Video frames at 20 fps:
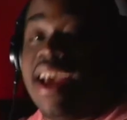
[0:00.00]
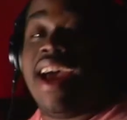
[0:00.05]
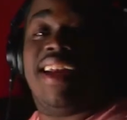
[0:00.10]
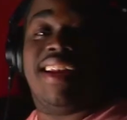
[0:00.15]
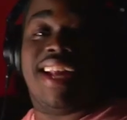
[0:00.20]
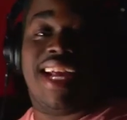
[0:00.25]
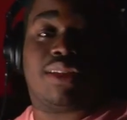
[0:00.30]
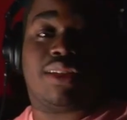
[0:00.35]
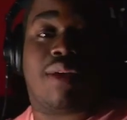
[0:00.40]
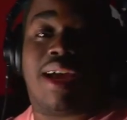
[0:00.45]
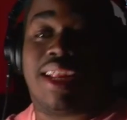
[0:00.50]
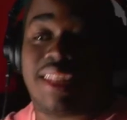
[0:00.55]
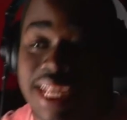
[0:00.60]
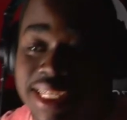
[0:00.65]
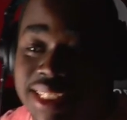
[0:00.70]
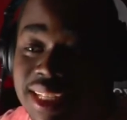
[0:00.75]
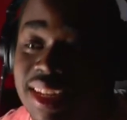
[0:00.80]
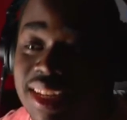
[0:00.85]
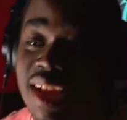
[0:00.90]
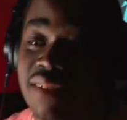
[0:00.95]
that's why I like
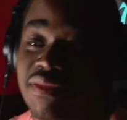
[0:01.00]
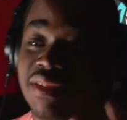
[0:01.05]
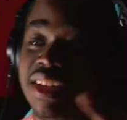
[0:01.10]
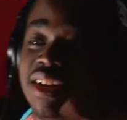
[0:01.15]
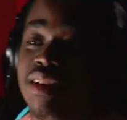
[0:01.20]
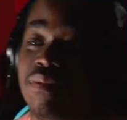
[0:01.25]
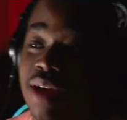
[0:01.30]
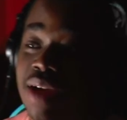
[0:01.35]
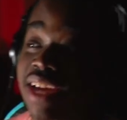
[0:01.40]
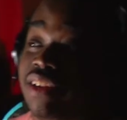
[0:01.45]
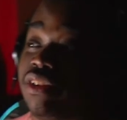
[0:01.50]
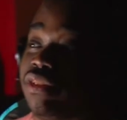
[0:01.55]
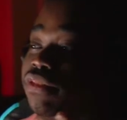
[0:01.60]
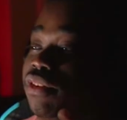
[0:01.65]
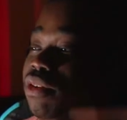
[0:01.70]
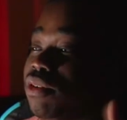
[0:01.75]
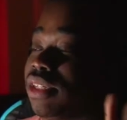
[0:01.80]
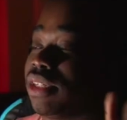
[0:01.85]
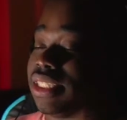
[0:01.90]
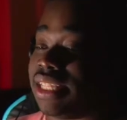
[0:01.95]
the lavalier
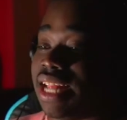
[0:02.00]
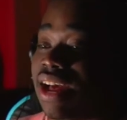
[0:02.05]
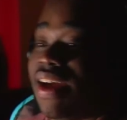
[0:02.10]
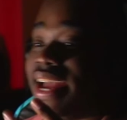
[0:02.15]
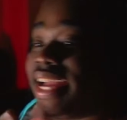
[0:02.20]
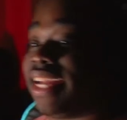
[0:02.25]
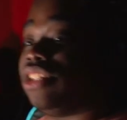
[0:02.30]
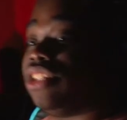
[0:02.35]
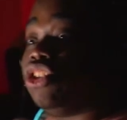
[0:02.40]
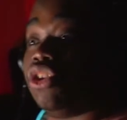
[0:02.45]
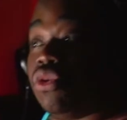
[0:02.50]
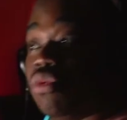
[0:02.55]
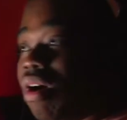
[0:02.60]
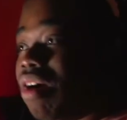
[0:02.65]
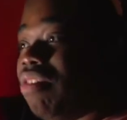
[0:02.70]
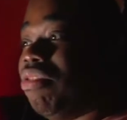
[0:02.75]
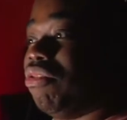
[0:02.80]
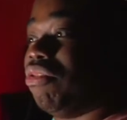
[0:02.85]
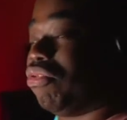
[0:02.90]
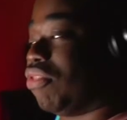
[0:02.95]
microphone, because now I can do
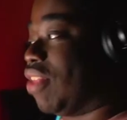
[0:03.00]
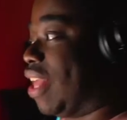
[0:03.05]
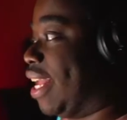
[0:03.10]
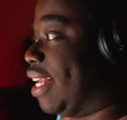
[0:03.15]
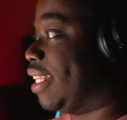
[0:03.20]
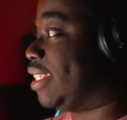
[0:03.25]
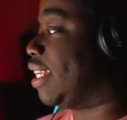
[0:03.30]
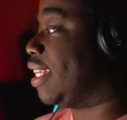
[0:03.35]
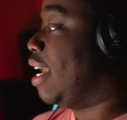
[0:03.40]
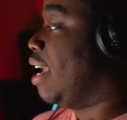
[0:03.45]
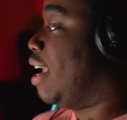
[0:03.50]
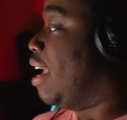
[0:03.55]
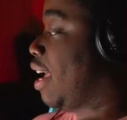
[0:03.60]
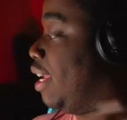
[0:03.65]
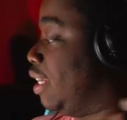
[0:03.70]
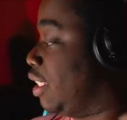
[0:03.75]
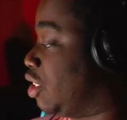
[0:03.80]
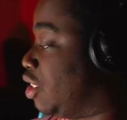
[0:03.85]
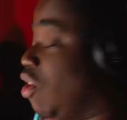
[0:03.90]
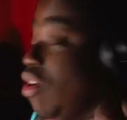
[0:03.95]
other things, and
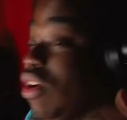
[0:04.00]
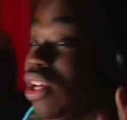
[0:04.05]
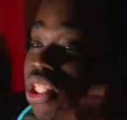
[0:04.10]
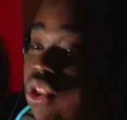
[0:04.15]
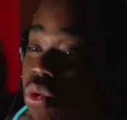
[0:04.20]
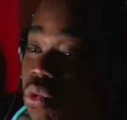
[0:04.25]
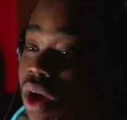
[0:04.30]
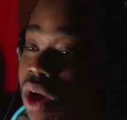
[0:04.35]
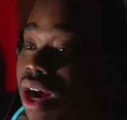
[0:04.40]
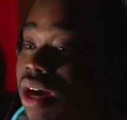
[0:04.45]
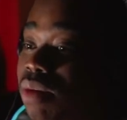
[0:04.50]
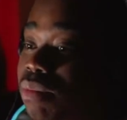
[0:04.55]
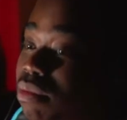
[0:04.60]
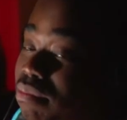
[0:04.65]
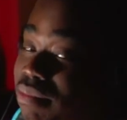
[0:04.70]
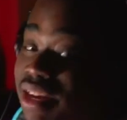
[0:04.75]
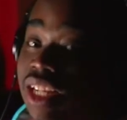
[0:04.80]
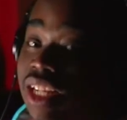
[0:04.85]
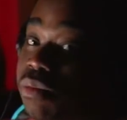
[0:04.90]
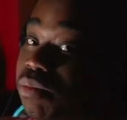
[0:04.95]
as long as the wire
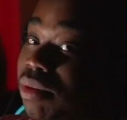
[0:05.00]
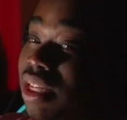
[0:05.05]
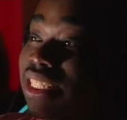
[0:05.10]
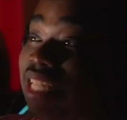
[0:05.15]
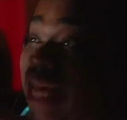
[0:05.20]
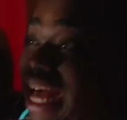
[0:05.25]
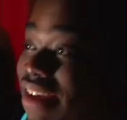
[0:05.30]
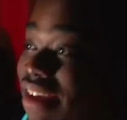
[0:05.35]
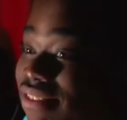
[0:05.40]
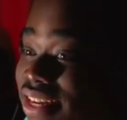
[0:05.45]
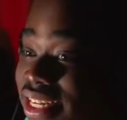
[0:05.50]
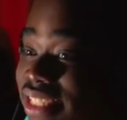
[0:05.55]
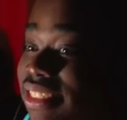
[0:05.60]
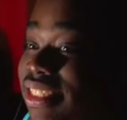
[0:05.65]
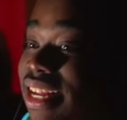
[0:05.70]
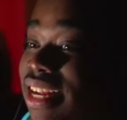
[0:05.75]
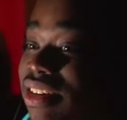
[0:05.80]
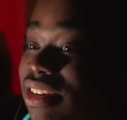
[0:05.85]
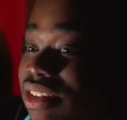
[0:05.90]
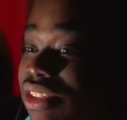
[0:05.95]
permits. Plus, I have an
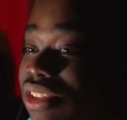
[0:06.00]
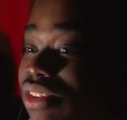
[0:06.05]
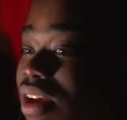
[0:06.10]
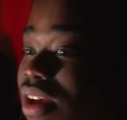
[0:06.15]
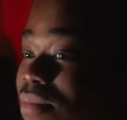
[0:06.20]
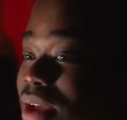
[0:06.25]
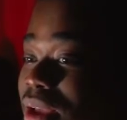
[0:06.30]
extender, so I might be